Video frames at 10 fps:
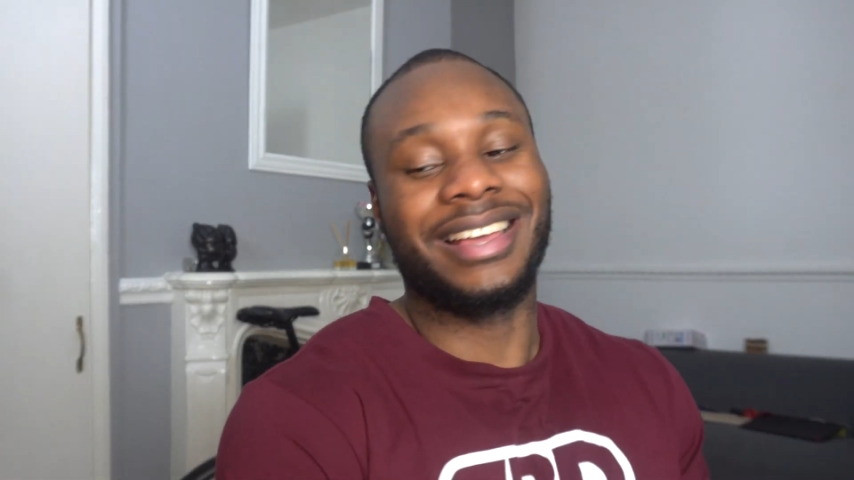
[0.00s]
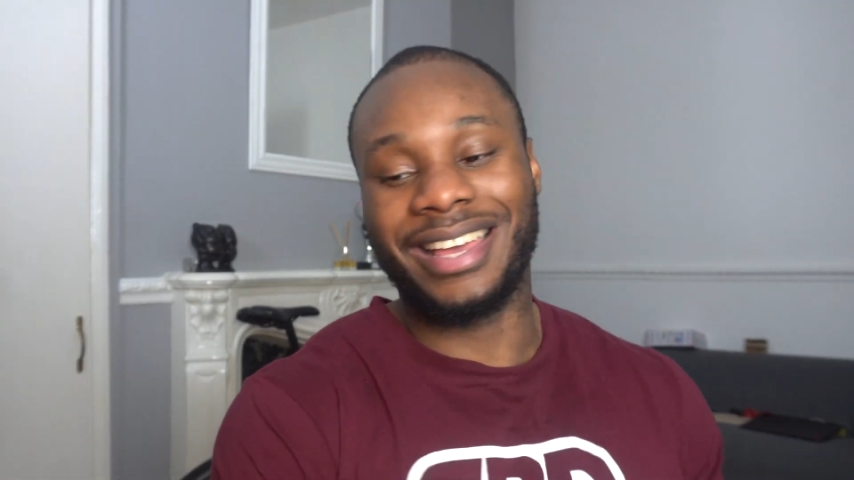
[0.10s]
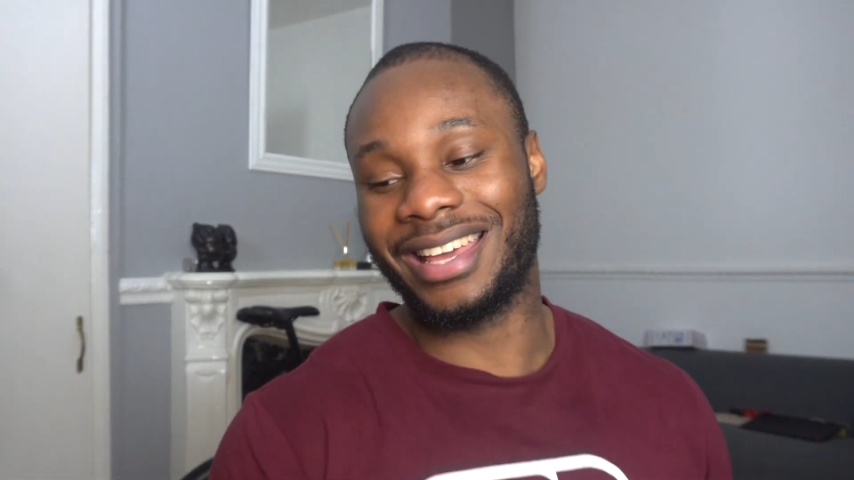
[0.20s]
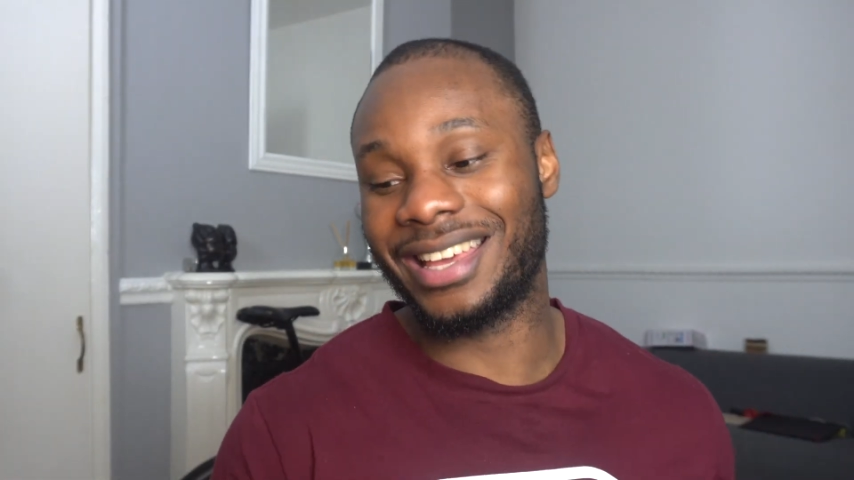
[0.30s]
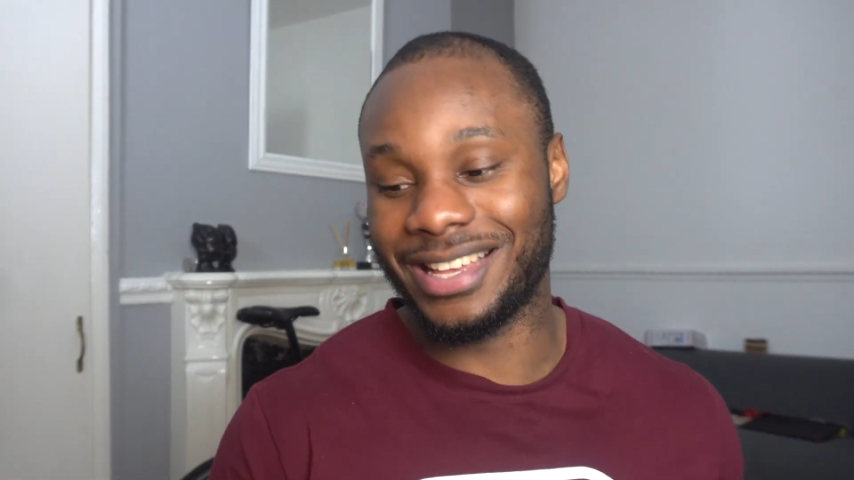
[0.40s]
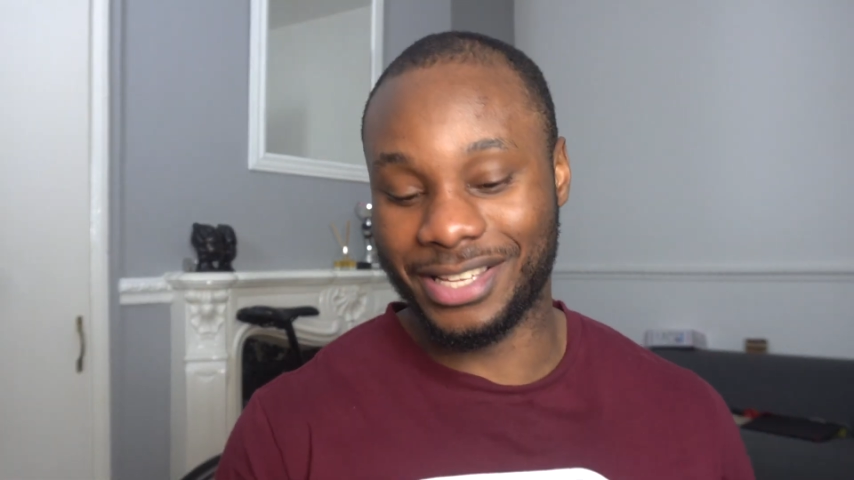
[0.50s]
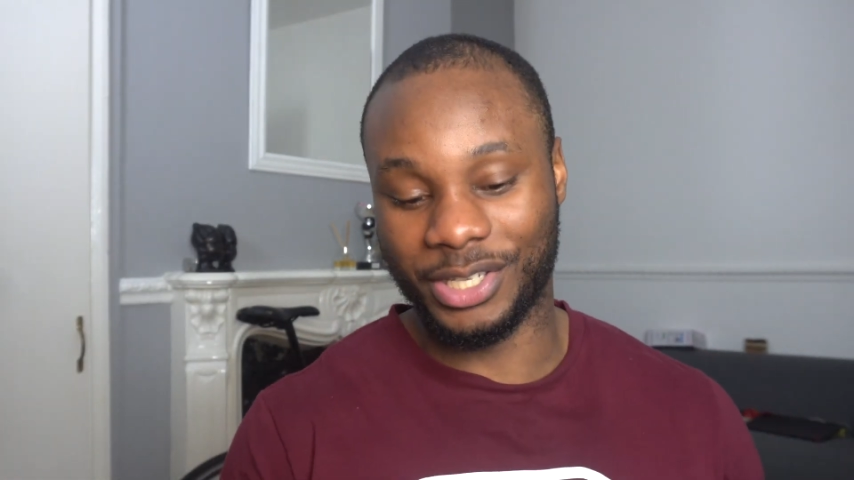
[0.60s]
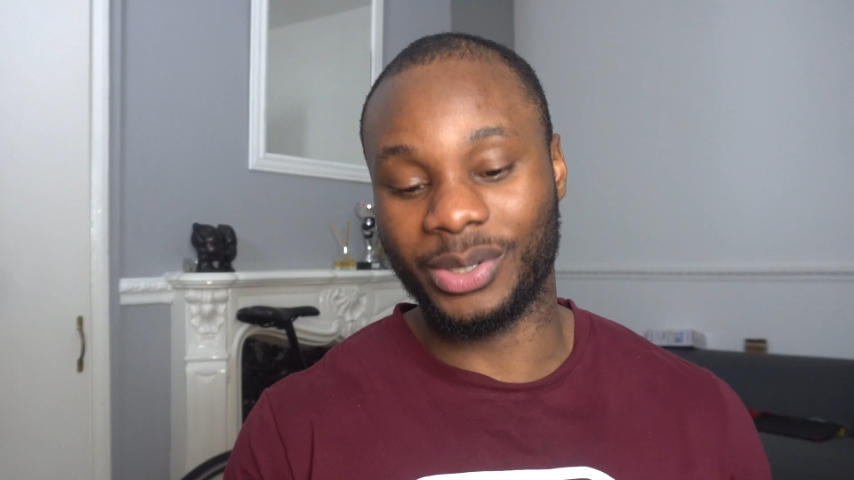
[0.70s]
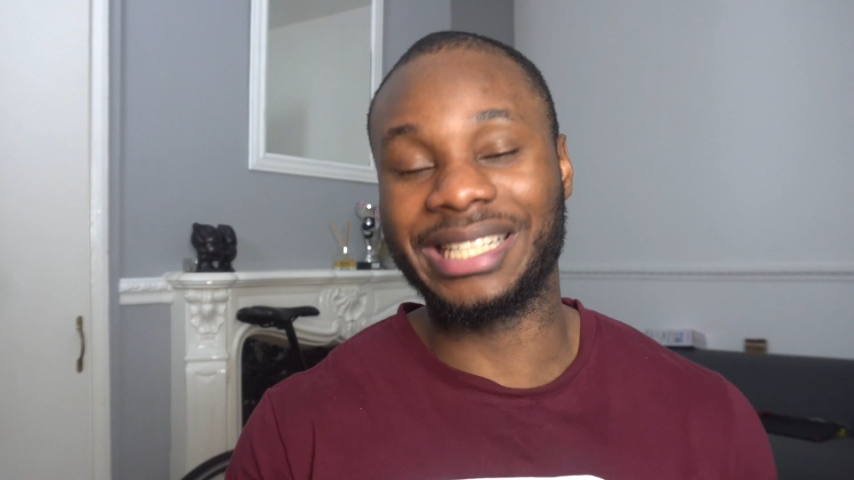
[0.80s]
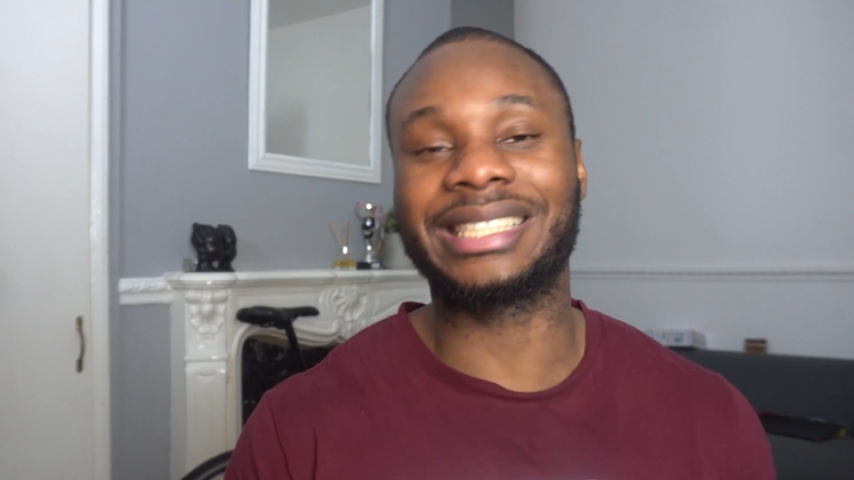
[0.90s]
it
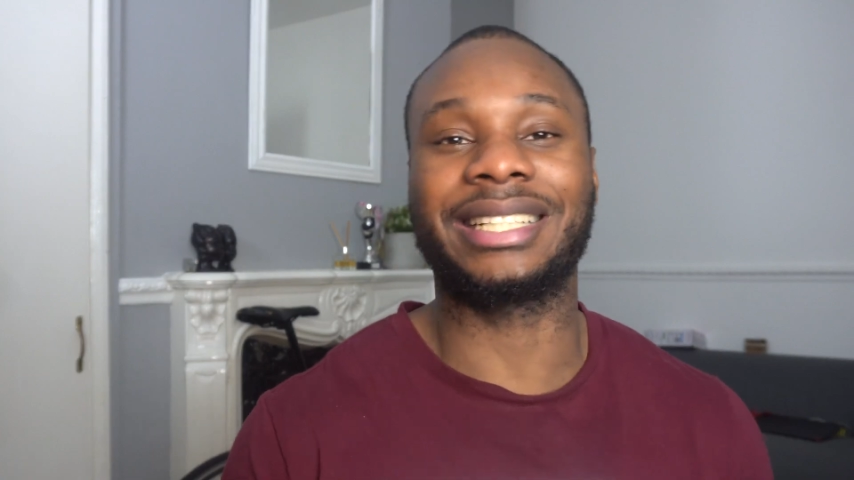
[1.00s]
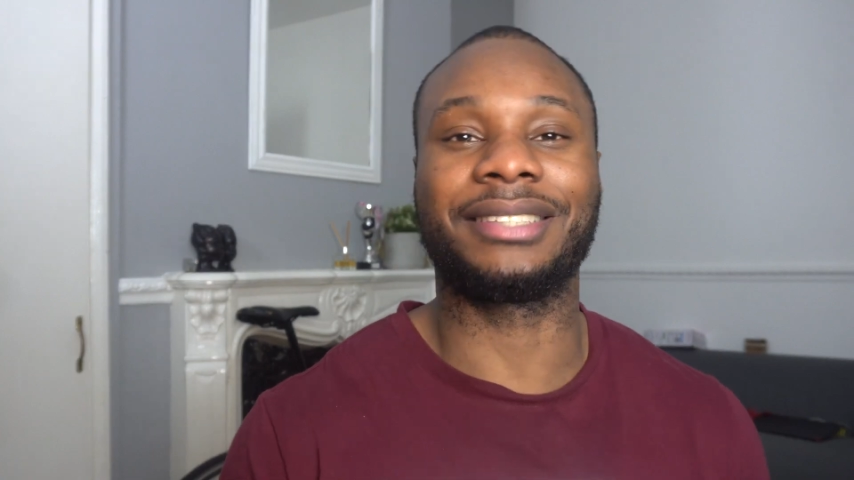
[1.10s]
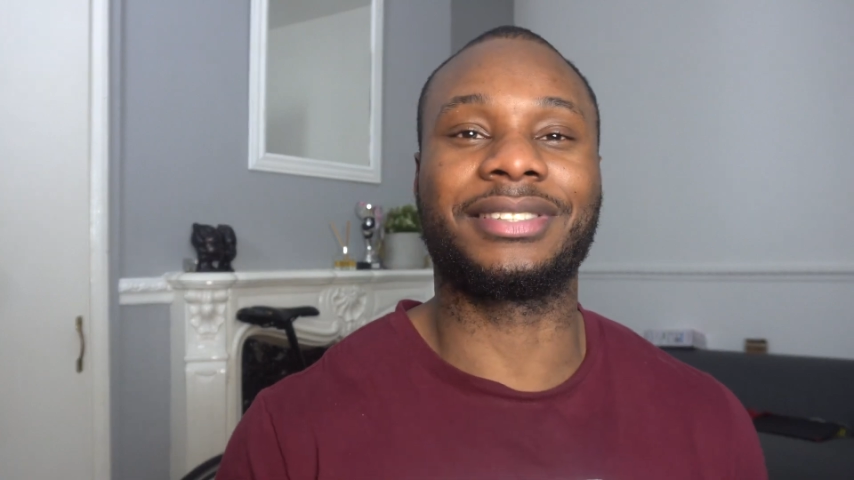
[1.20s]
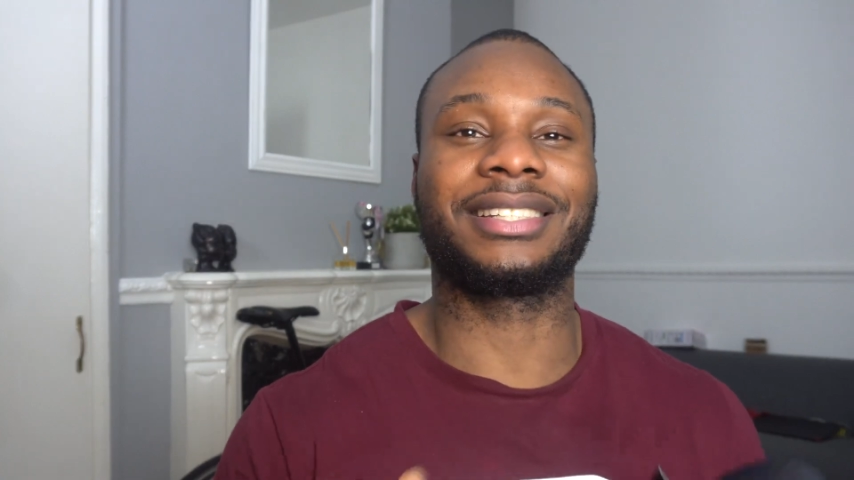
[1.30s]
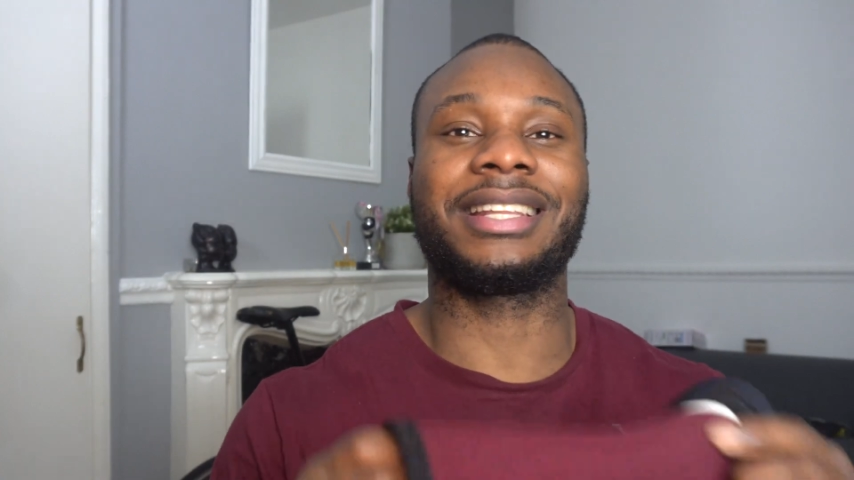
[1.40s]
is your knee sleeves.